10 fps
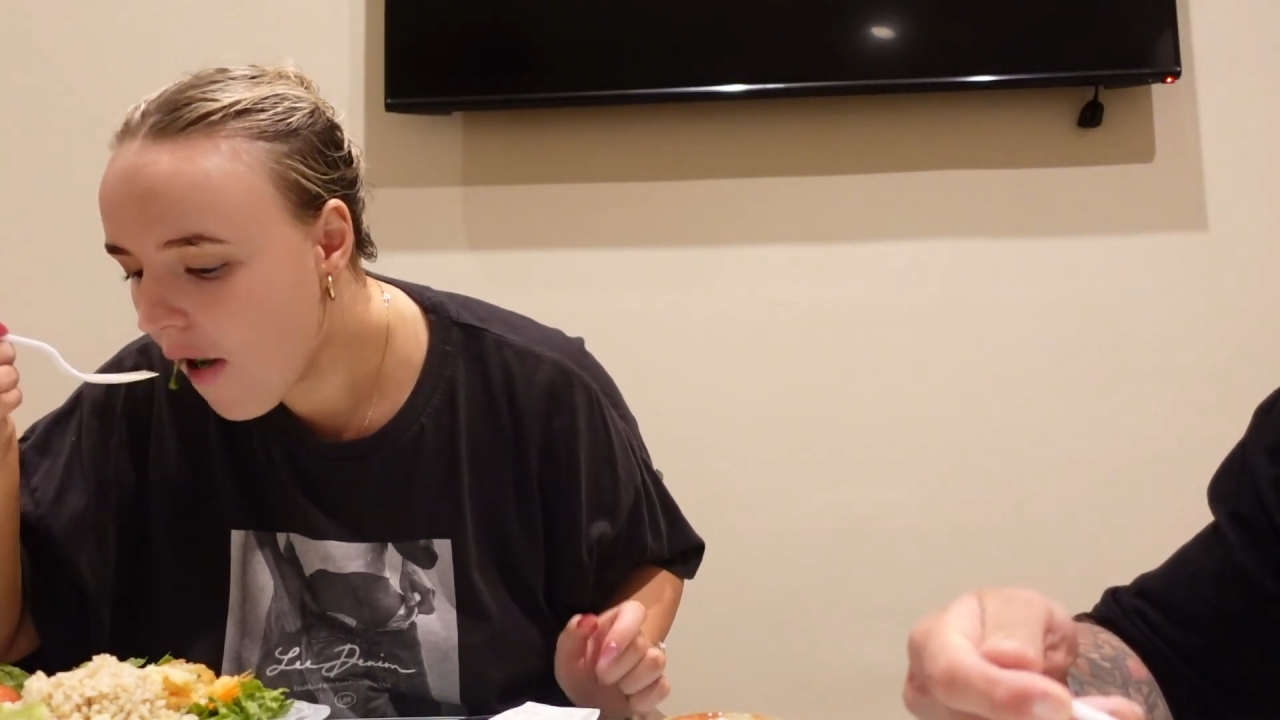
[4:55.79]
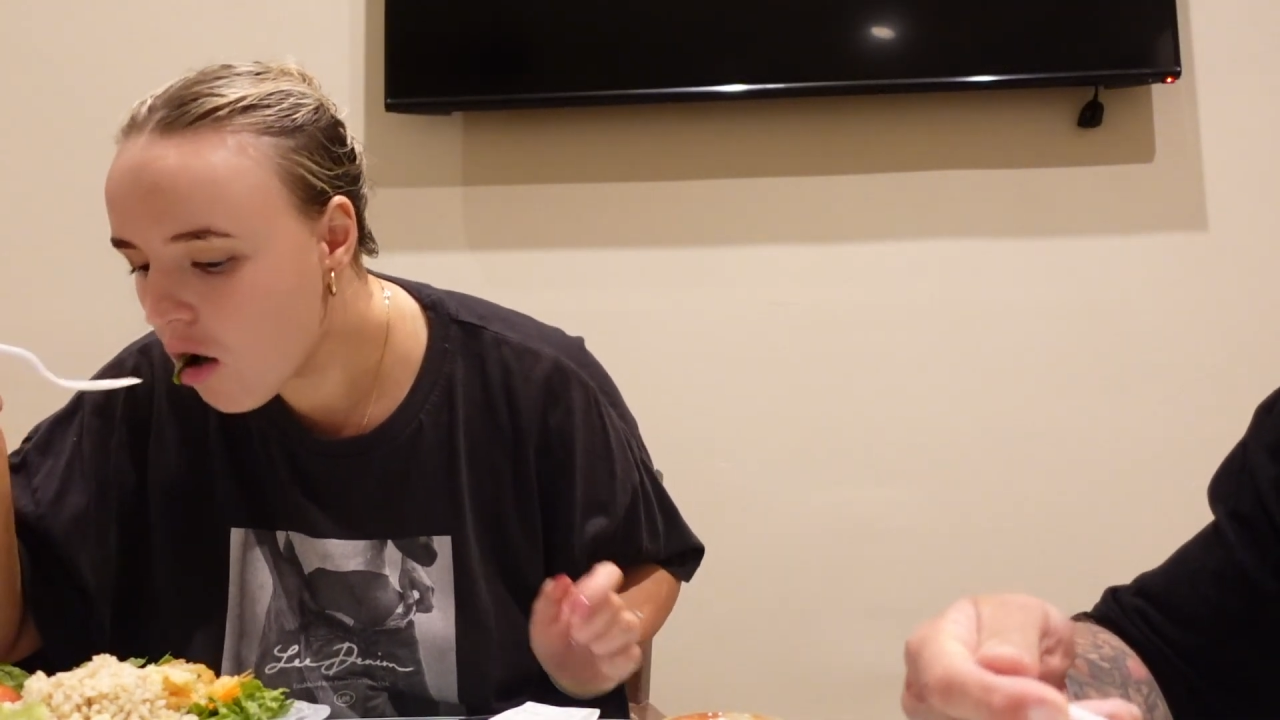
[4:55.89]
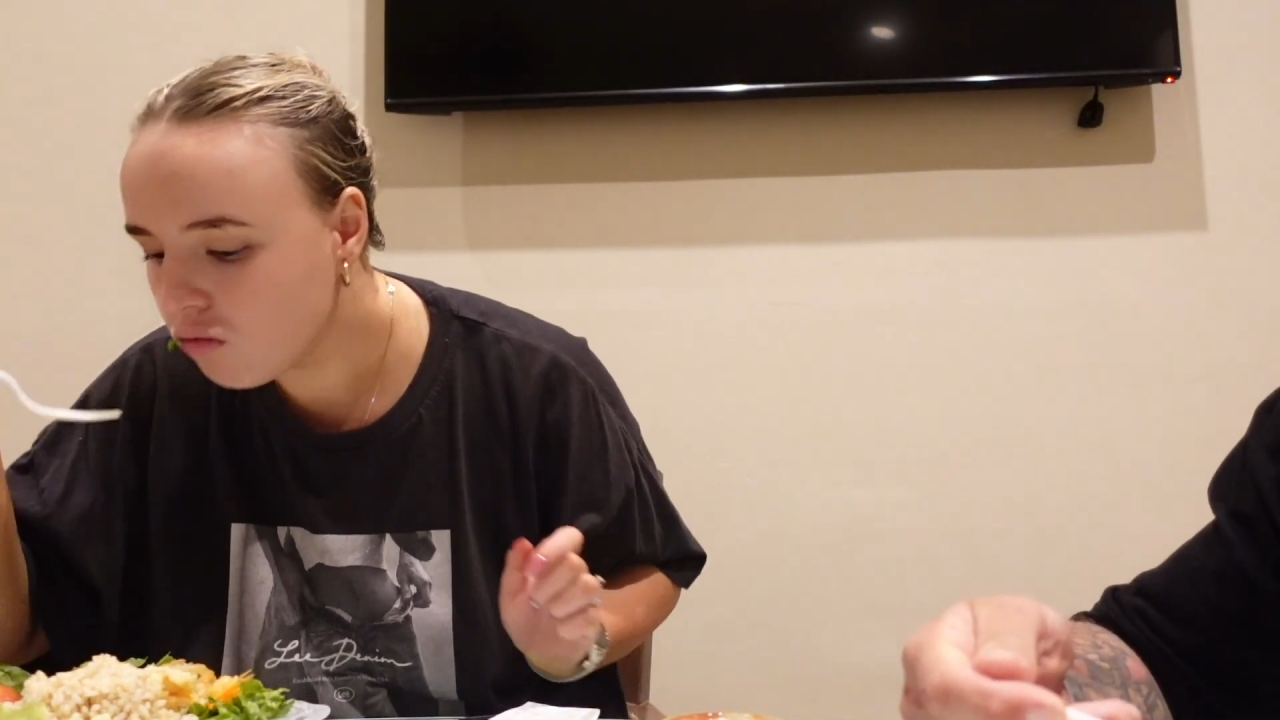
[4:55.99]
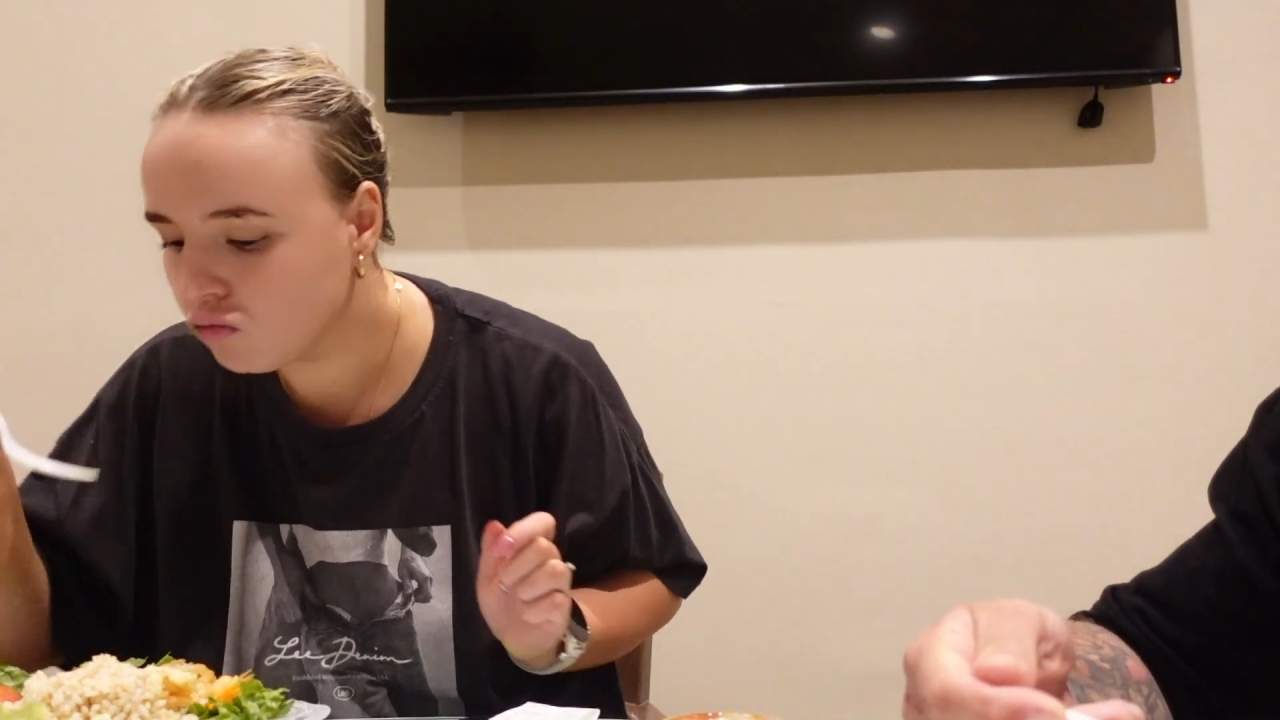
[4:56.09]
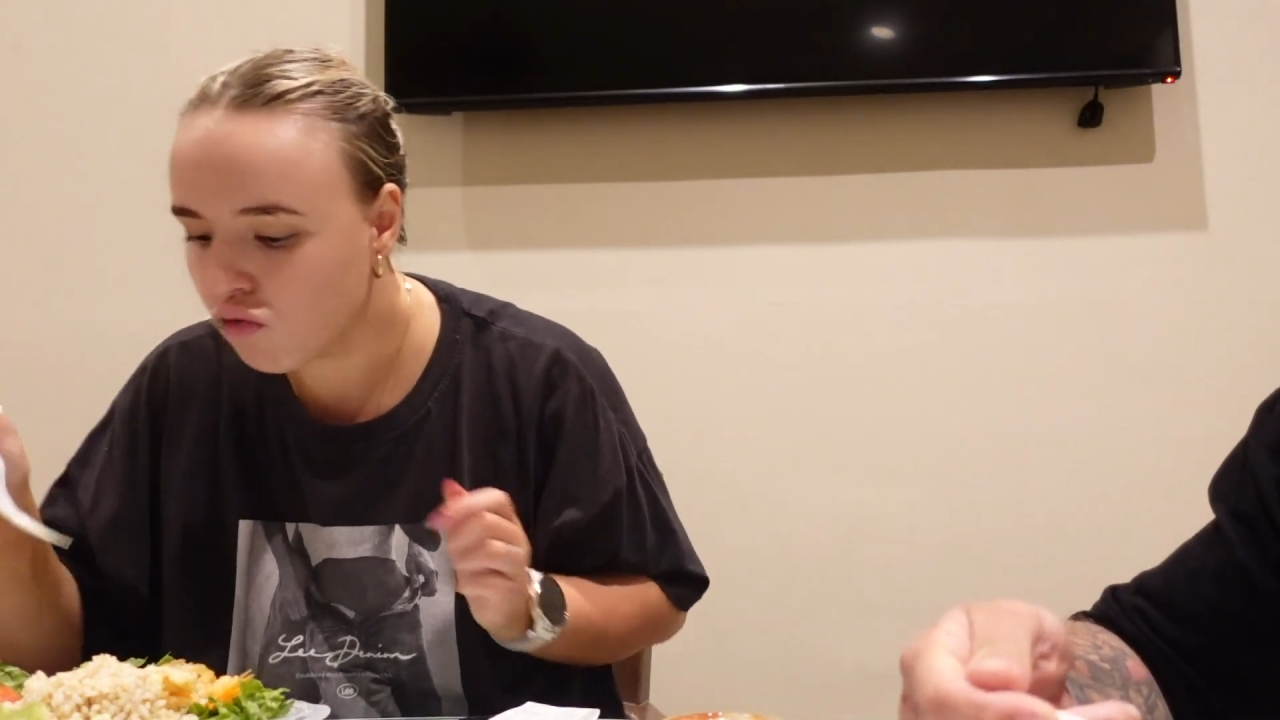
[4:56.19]
or
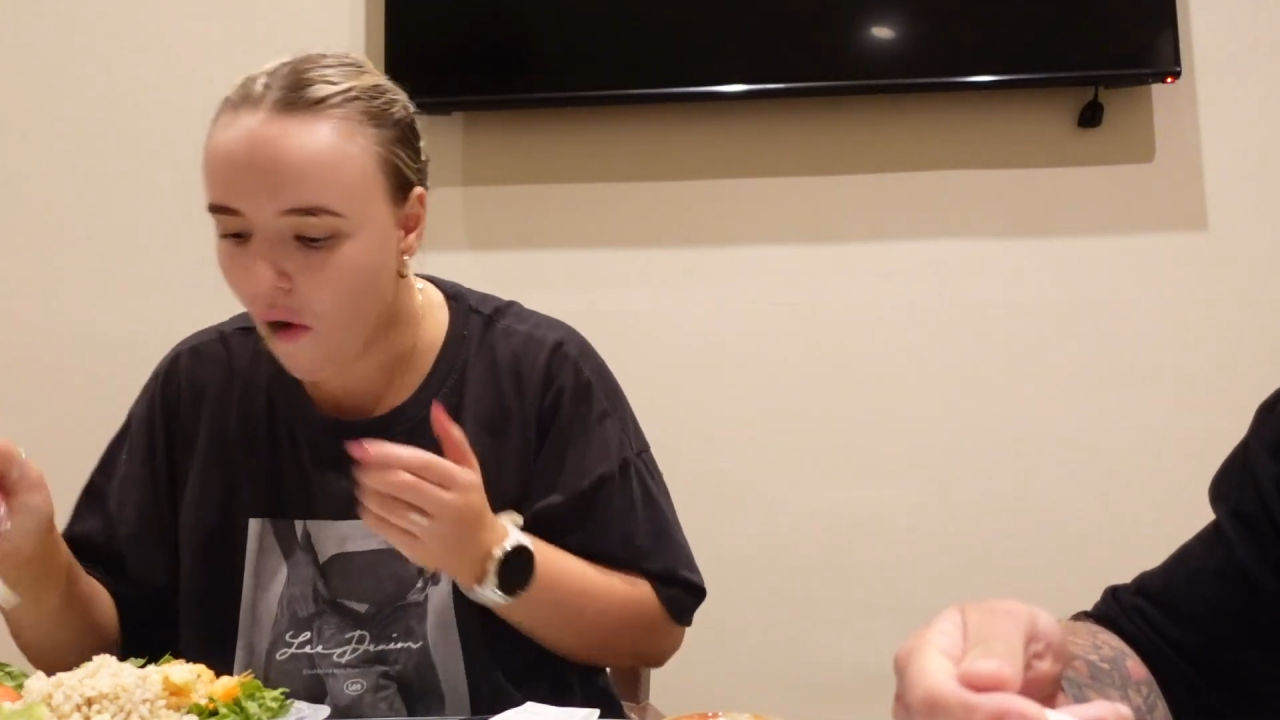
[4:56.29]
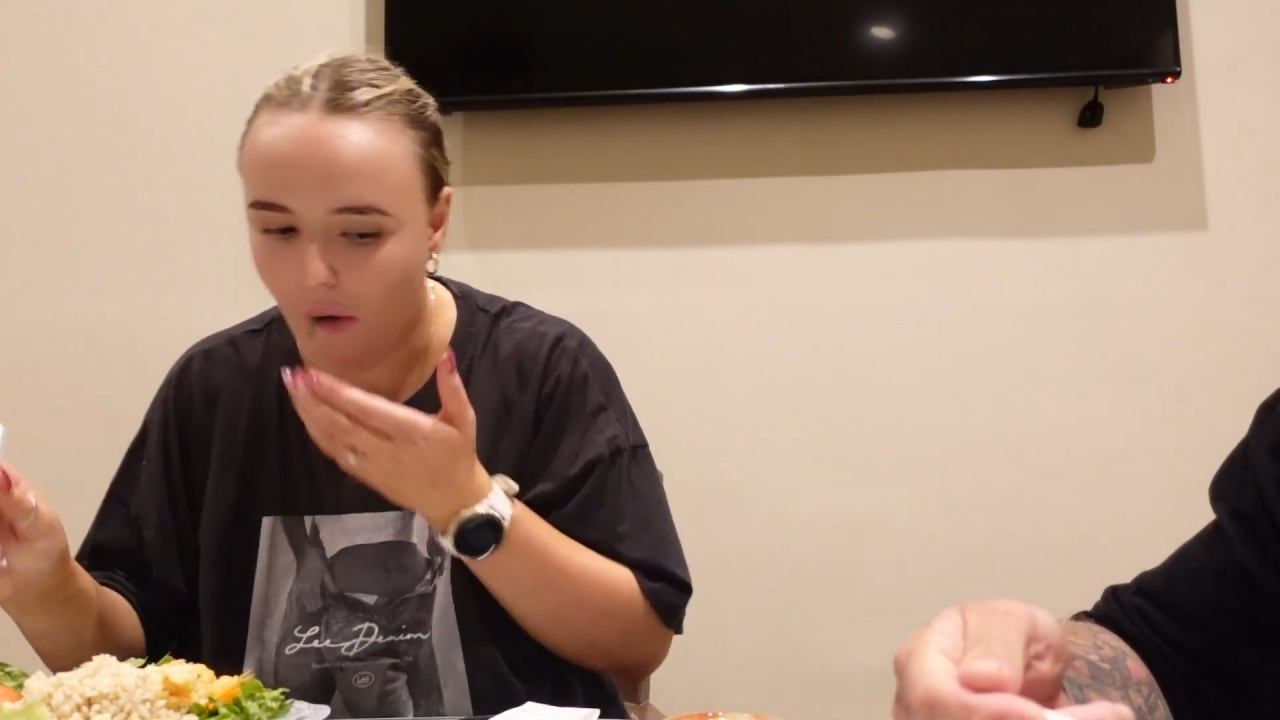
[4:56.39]
anything.